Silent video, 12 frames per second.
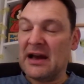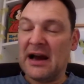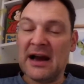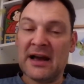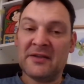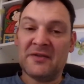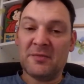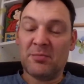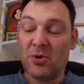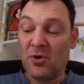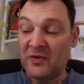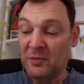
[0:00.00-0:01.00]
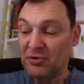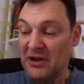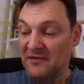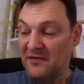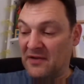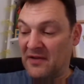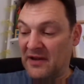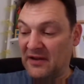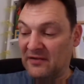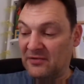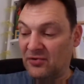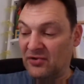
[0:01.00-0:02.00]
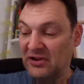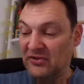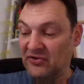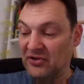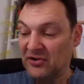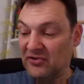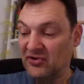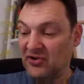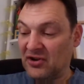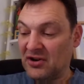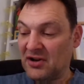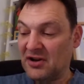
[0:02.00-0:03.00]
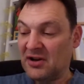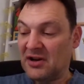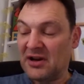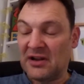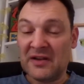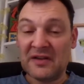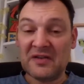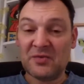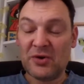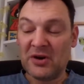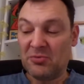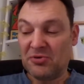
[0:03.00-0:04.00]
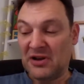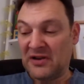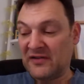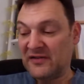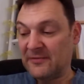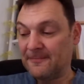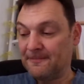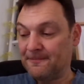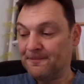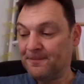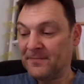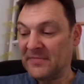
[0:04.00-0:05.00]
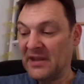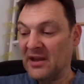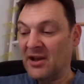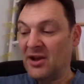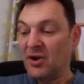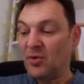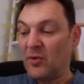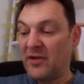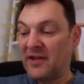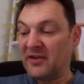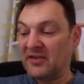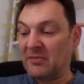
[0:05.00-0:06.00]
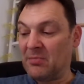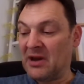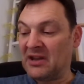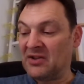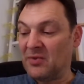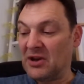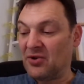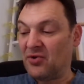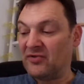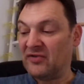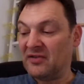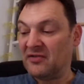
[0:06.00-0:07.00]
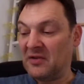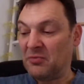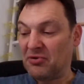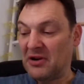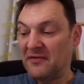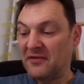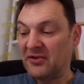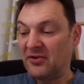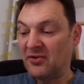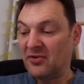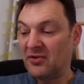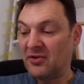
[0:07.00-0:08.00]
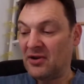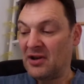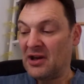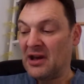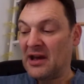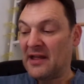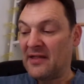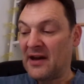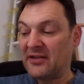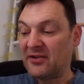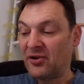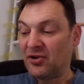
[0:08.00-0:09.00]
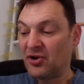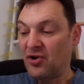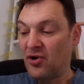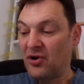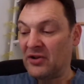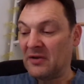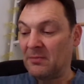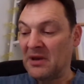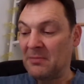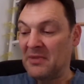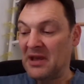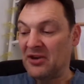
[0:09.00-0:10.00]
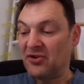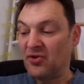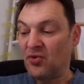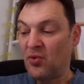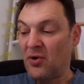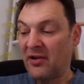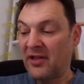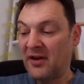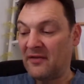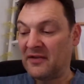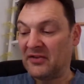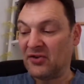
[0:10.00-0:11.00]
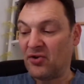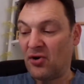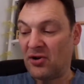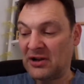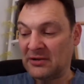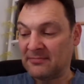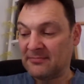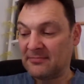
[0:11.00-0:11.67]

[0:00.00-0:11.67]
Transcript: And Paul is praying for the Thessalonian church. And this is what he prays. With this in mind, we constantly pray for you, that our God may make you worthy of his calling,